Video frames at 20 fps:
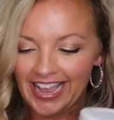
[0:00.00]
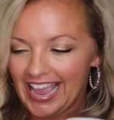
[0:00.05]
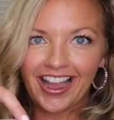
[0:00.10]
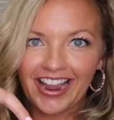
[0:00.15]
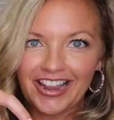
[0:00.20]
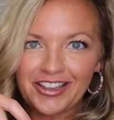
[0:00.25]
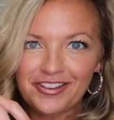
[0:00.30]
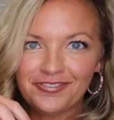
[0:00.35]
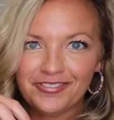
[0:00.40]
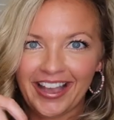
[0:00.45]

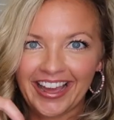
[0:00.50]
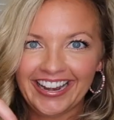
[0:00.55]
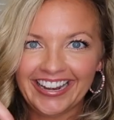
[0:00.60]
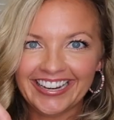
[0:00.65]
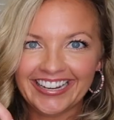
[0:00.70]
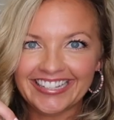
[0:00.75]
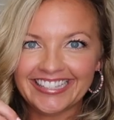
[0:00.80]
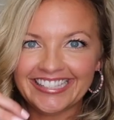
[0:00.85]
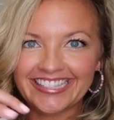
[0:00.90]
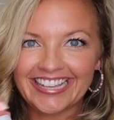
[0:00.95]
Are you
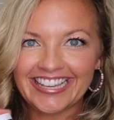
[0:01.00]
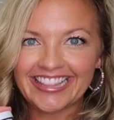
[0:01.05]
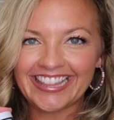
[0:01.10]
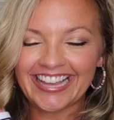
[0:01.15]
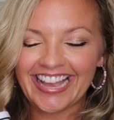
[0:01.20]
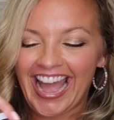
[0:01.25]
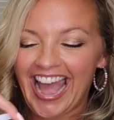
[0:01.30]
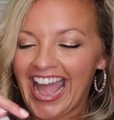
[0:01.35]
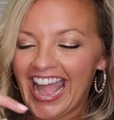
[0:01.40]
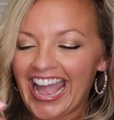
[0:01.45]
ready to see
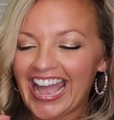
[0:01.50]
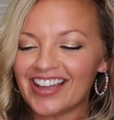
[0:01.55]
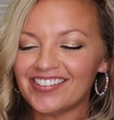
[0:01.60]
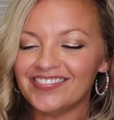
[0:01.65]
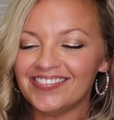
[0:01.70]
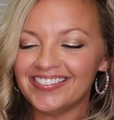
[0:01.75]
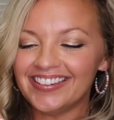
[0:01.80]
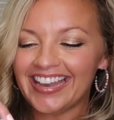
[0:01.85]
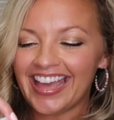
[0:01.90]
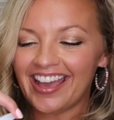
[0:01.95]
the, I
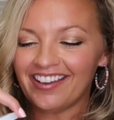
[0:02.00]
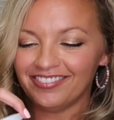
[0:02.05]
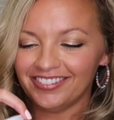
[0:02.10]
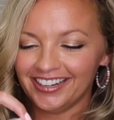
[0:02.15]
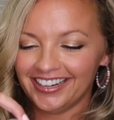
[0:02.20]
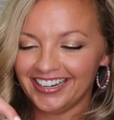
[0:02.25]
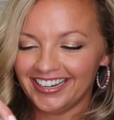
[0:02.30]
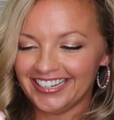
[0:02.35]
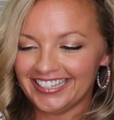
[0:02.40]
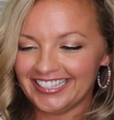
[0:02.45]
have
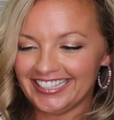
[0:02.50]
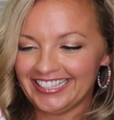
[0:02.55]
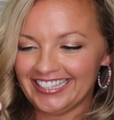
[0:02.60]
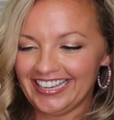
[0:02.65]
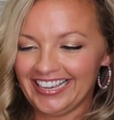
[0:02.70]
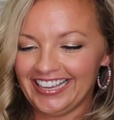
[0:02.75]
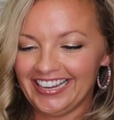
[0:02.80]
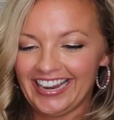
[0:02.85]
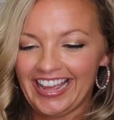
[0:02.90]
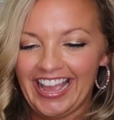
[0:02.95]
never
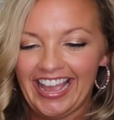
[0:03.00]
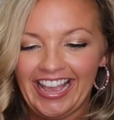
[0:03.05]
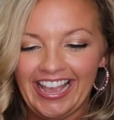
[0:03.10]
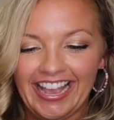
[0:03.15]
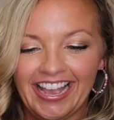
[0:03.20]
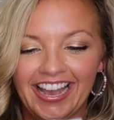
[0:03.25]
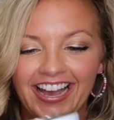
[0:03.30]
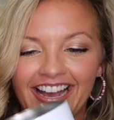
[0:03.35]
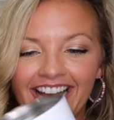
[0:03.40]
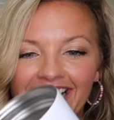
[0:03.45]
seen
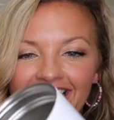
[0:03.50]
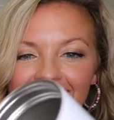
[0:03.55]
a,